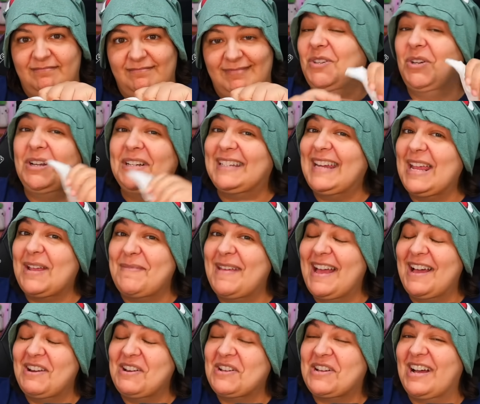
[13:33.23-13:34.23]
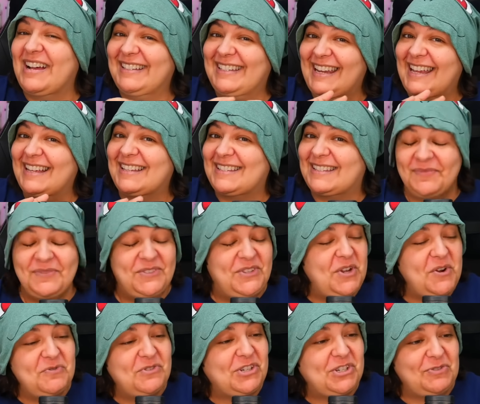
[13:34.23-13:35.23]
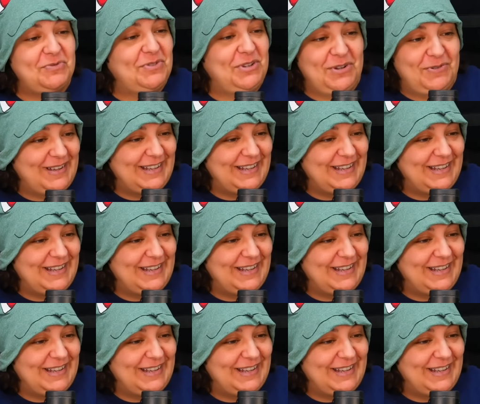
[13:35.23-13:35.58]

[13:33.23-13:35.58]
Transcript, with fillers: Don't take me out of context. Don't you do